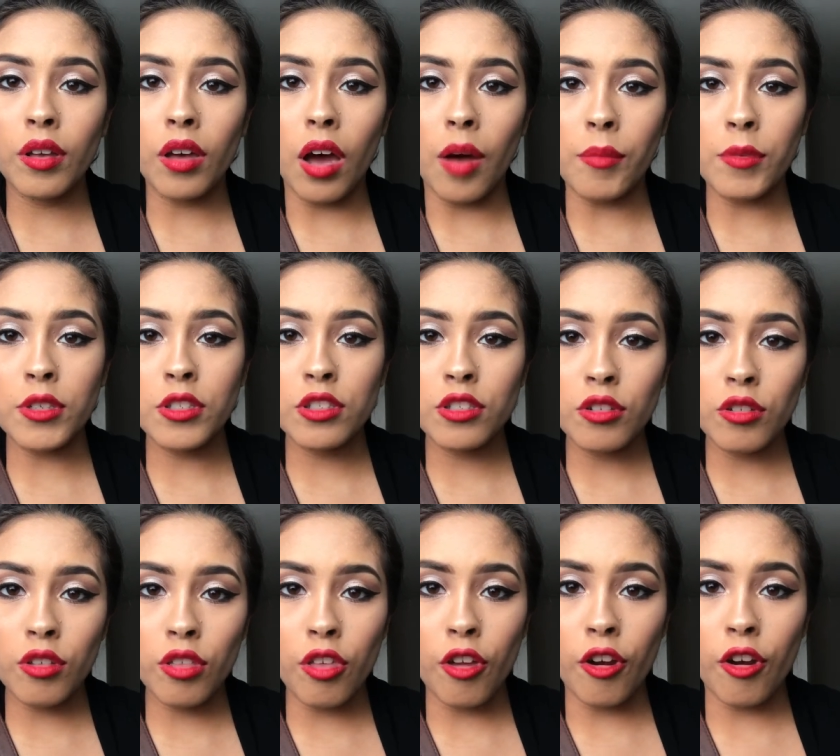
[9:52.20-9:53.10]
almost
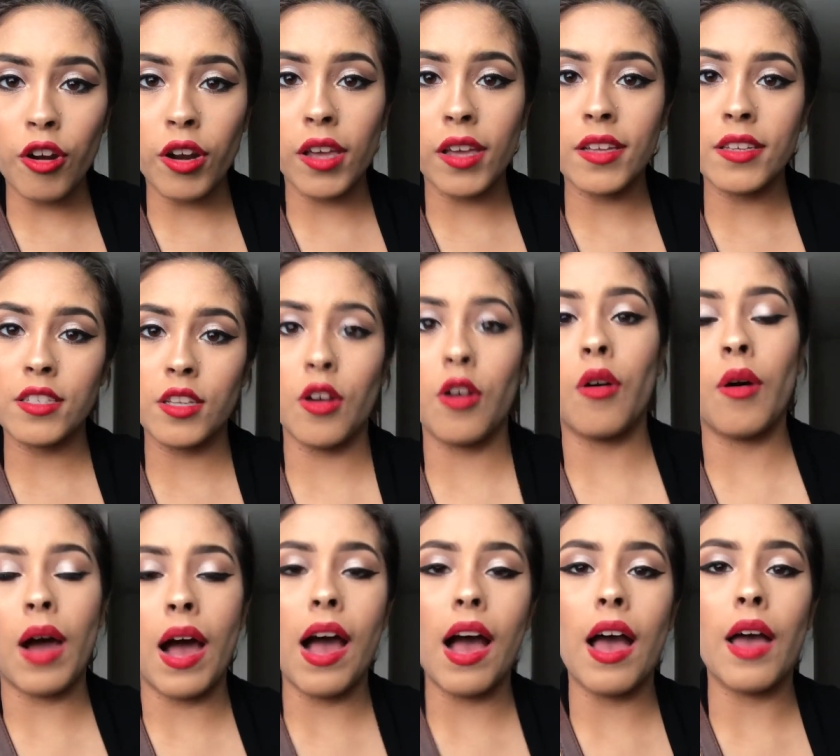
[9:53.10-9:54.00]
2:30,
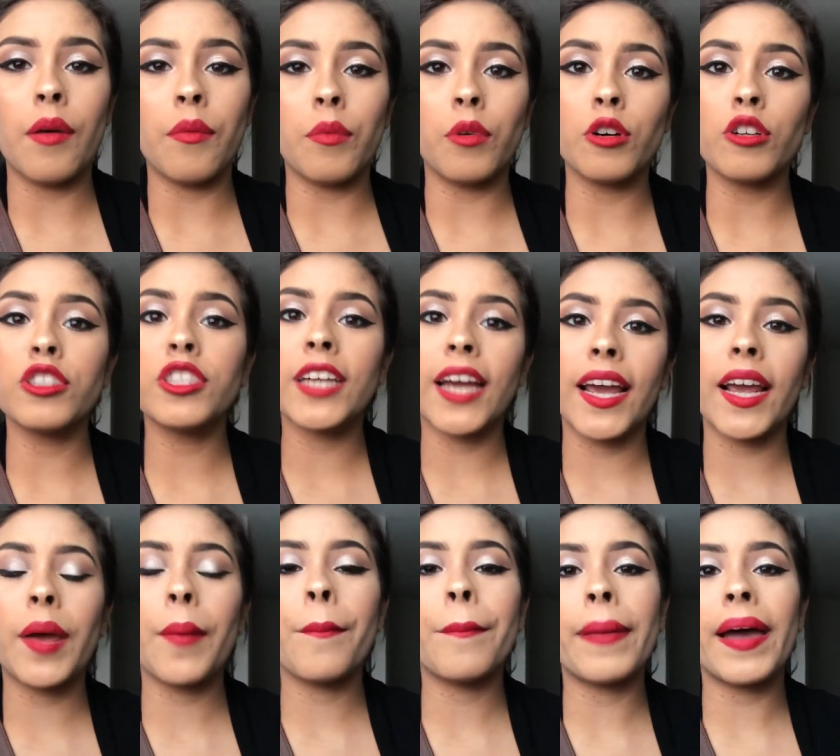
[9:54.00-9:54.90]
so I will
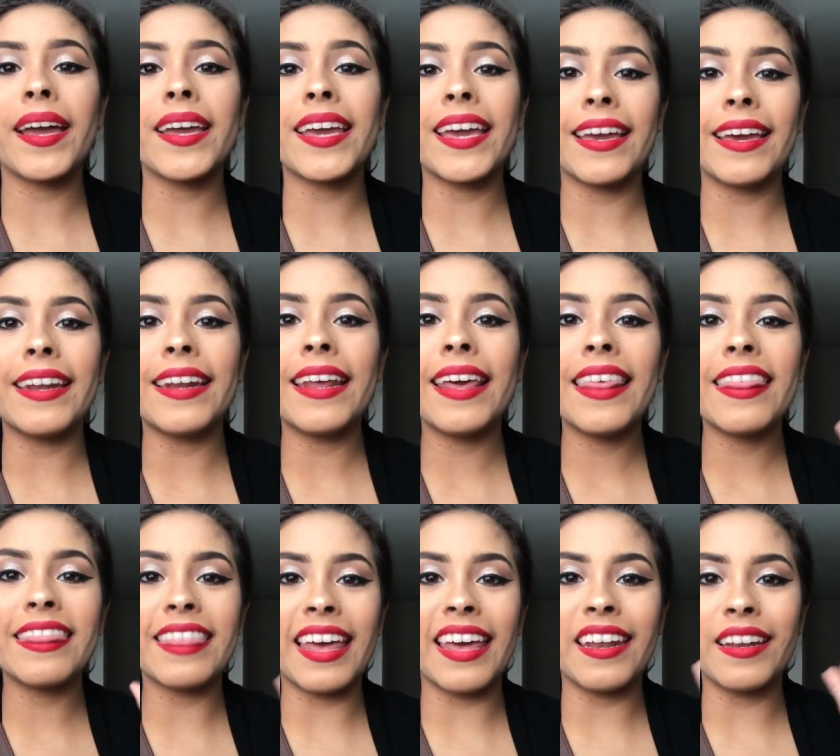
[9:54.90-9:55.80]
check back in
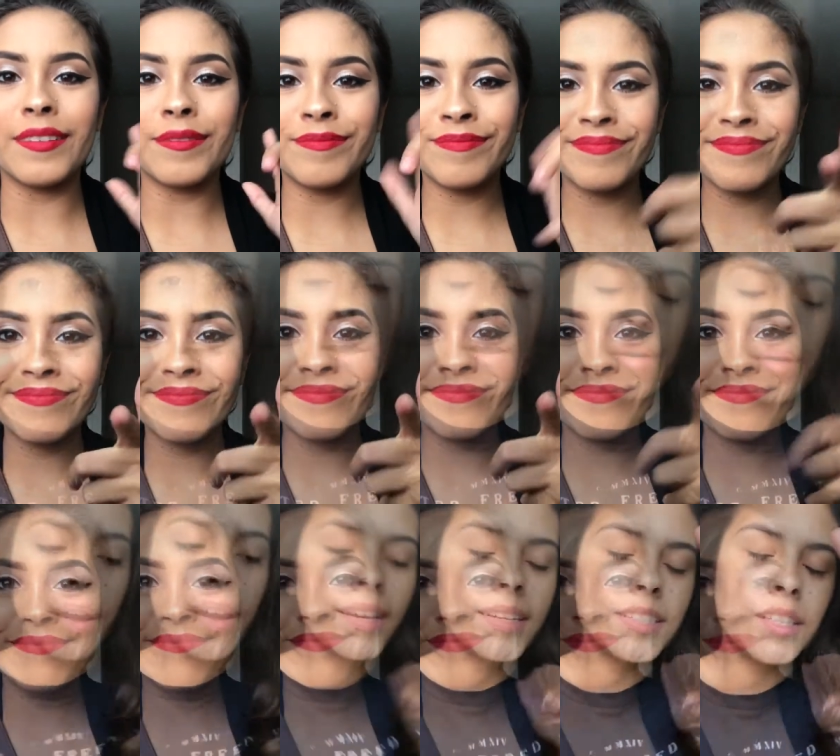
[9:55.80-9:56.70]
then.
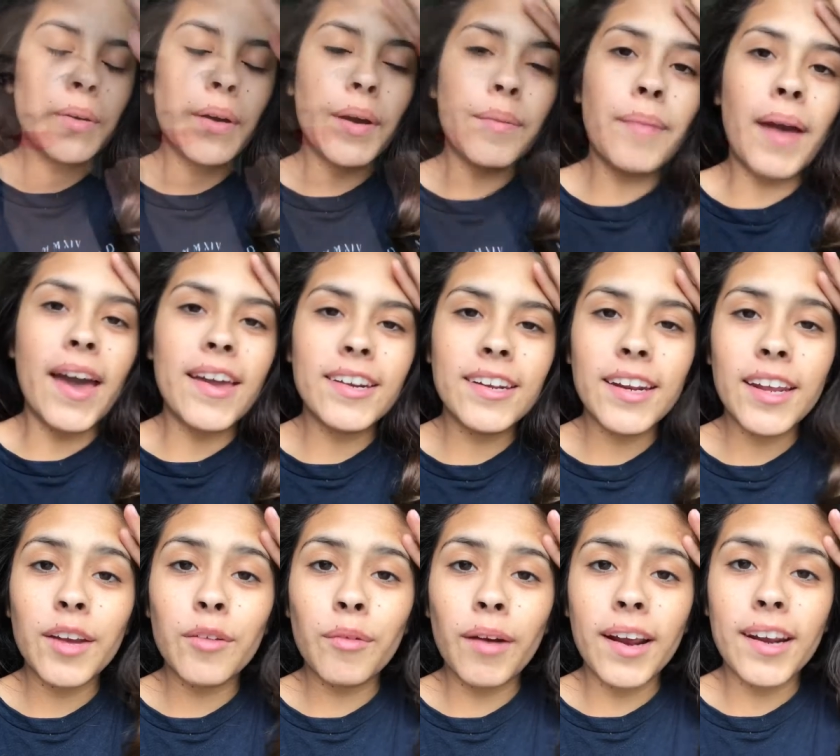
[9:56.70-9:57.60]
Okay, so I'm
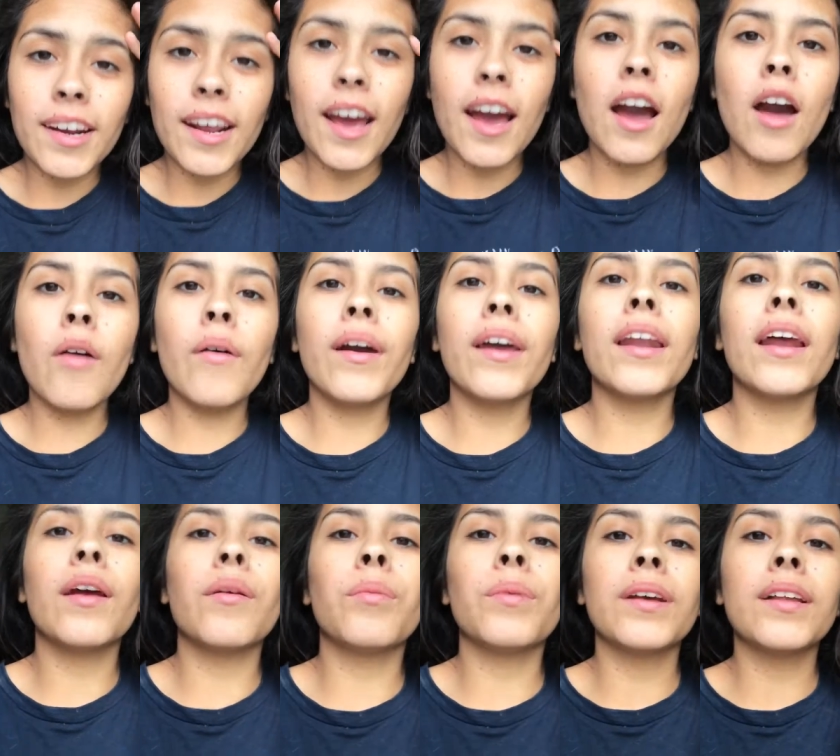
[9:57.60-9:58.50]
editing right now, and
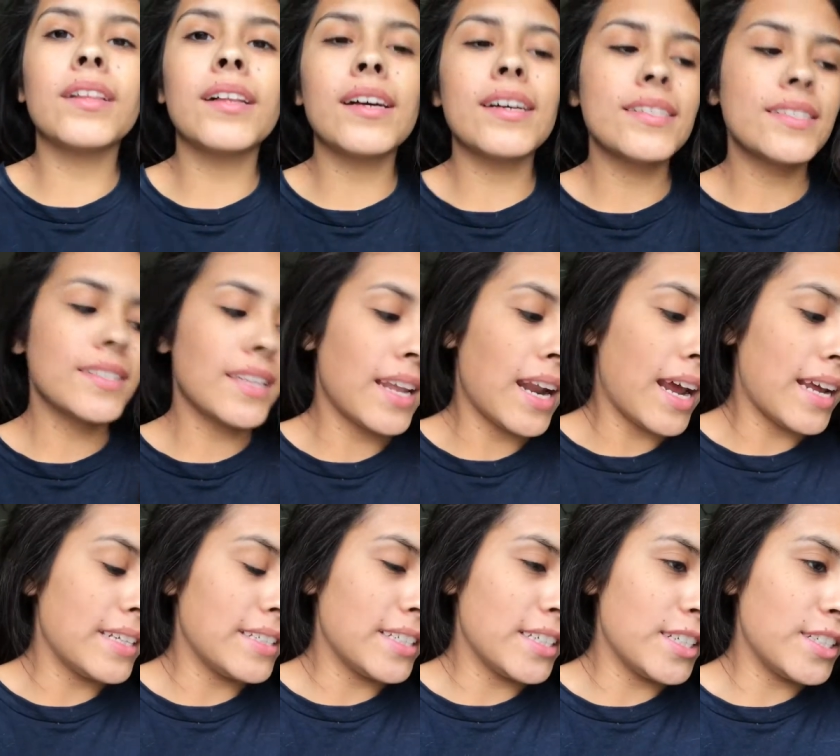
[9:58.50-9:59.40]
I realized that
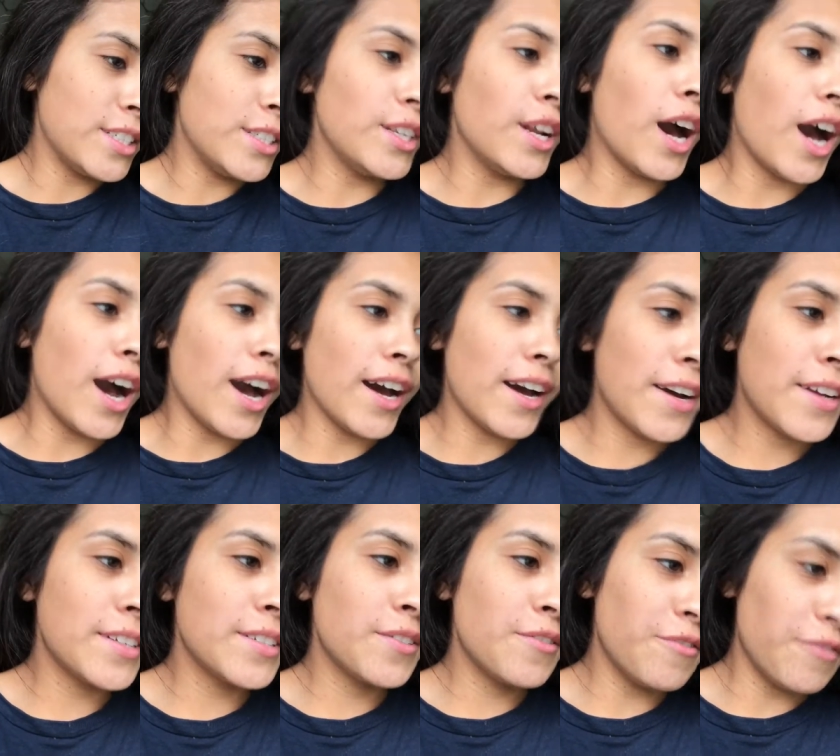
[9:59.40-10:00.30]
I did
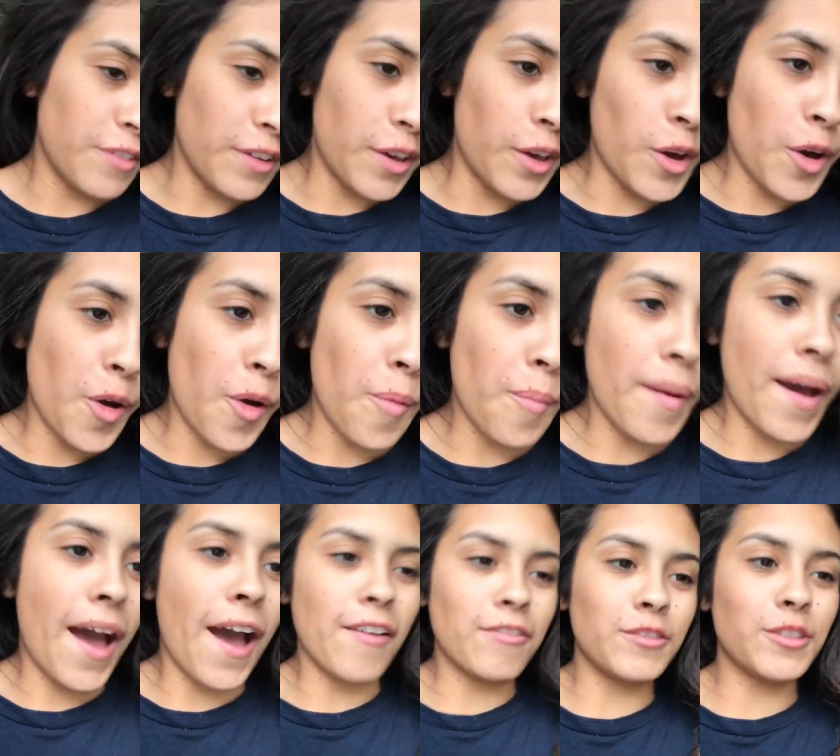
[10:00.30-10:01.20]
not film
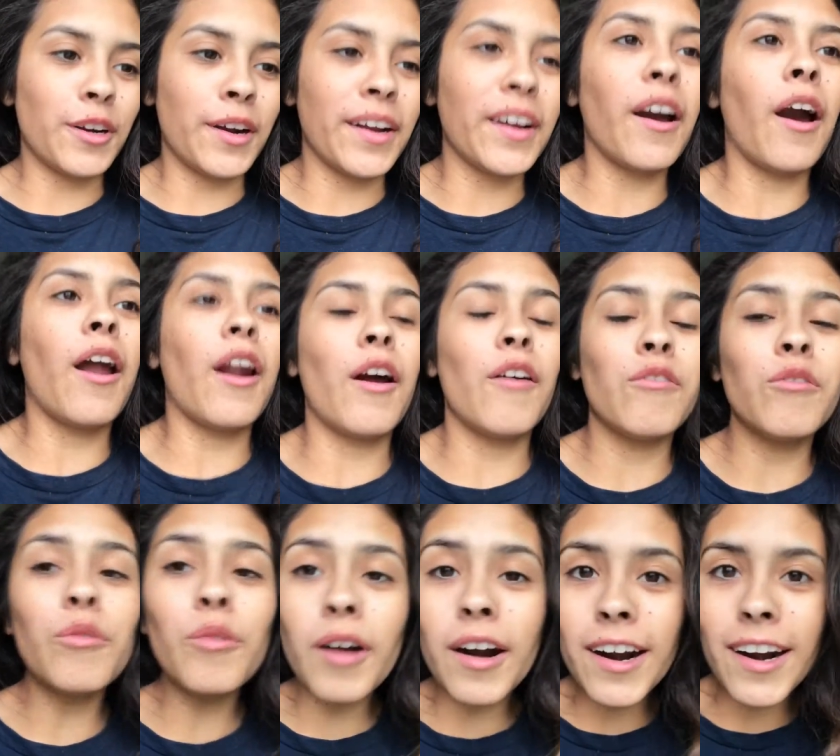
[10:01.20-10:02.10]
after I got
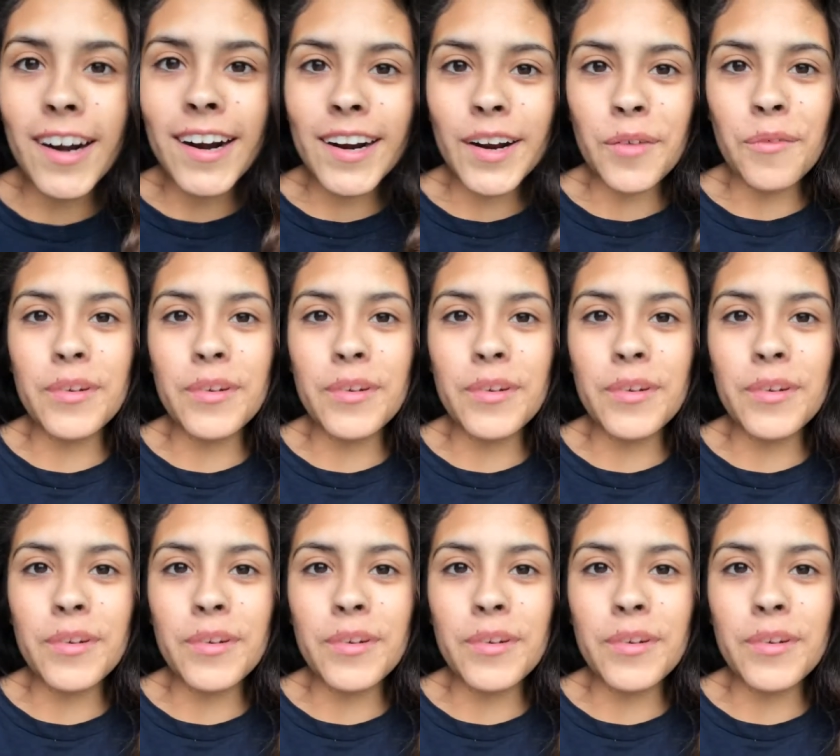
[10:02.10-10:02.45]
off work,